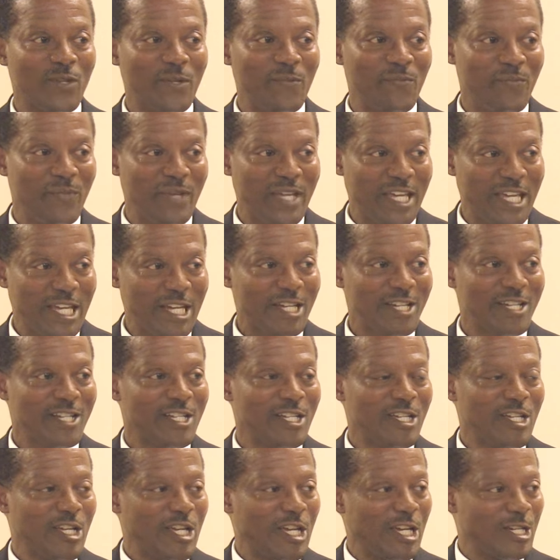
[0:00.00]
we make
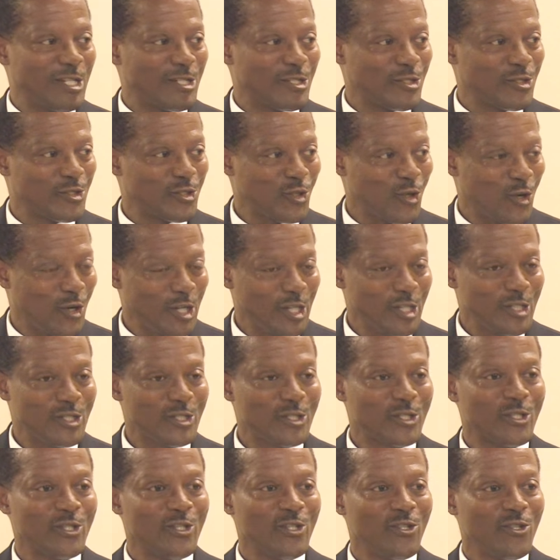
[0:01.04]
a
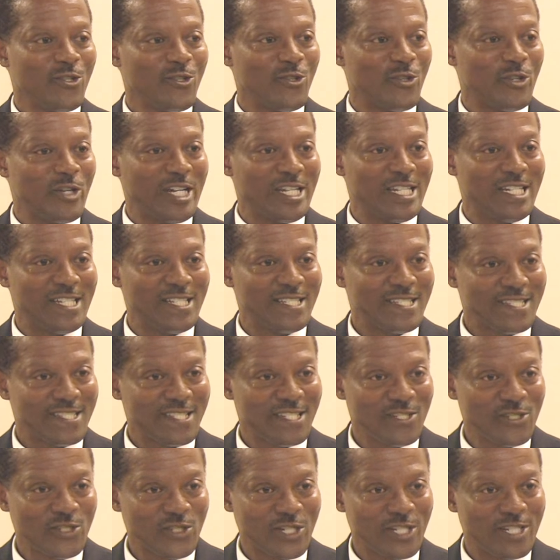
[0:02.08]
choice or a
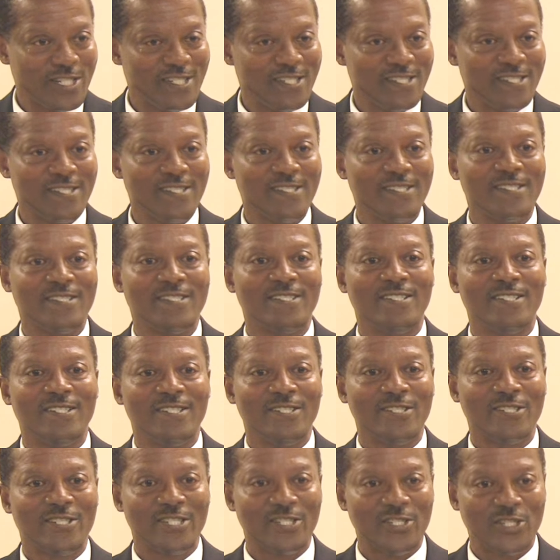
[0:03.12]
decision
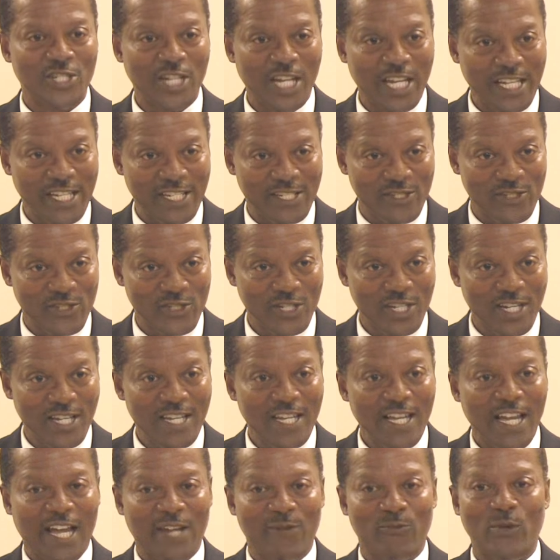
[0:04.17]
to change.
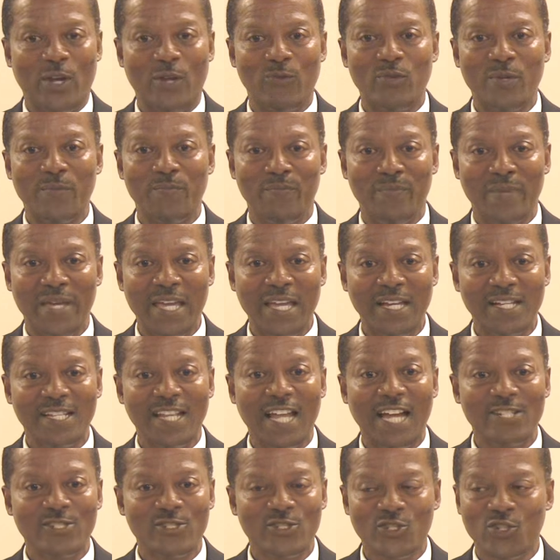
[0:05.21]
And when we make
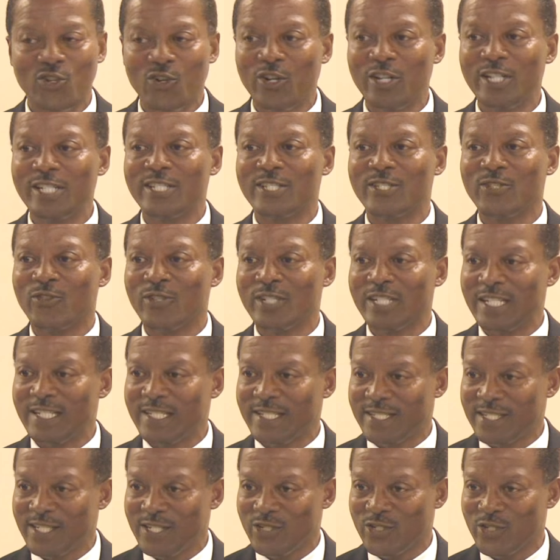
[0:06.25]
that choice or
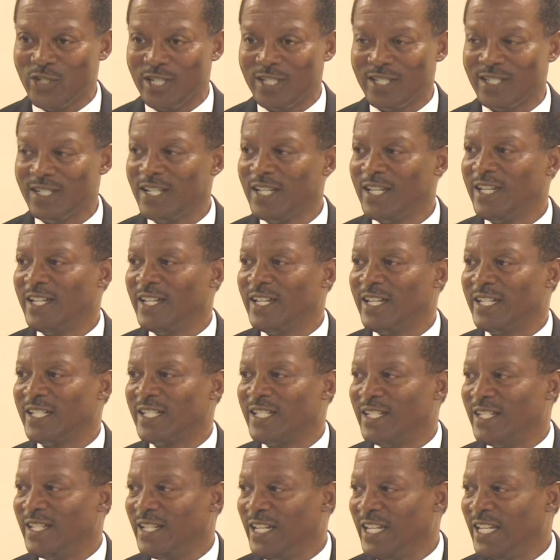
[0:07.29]
decision, it
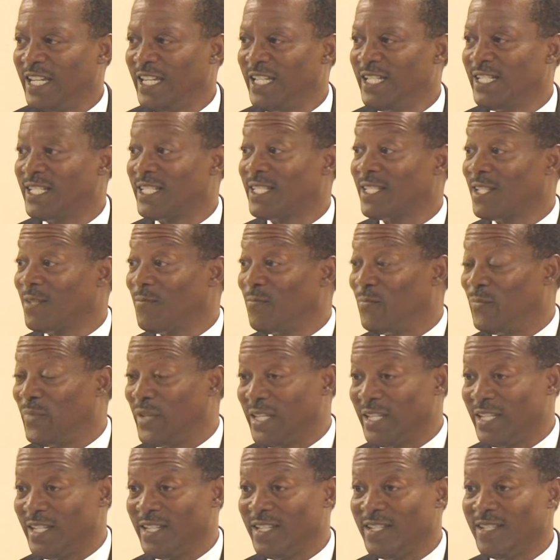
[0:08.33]
needs to
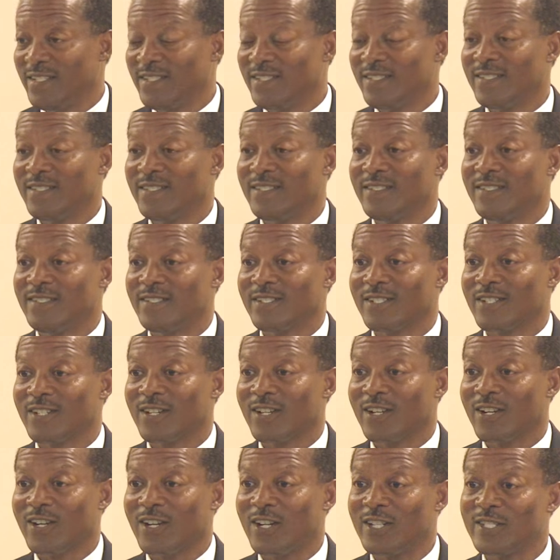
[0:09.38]
be
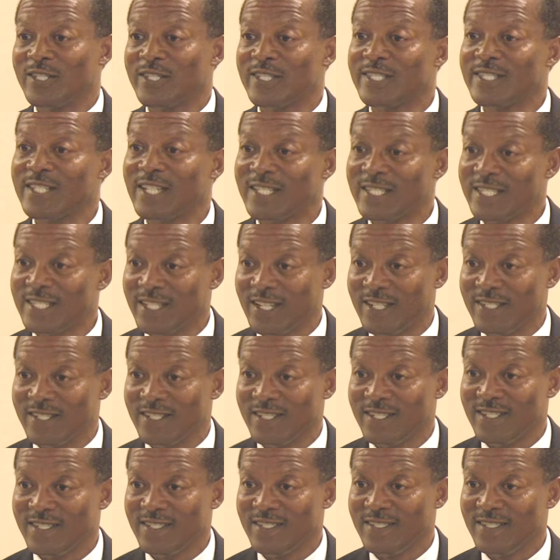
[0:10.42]

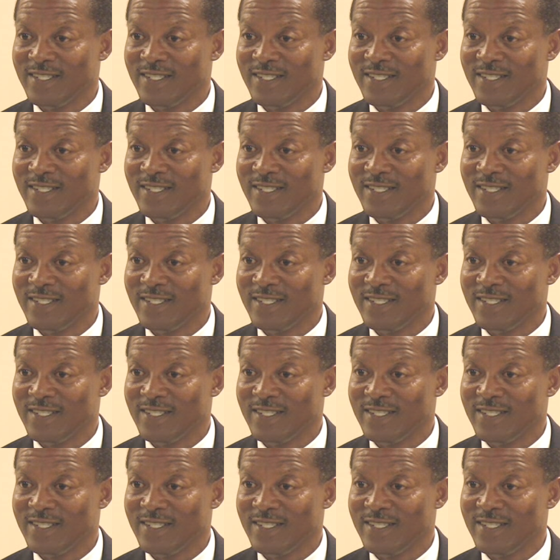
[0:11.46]
consistent.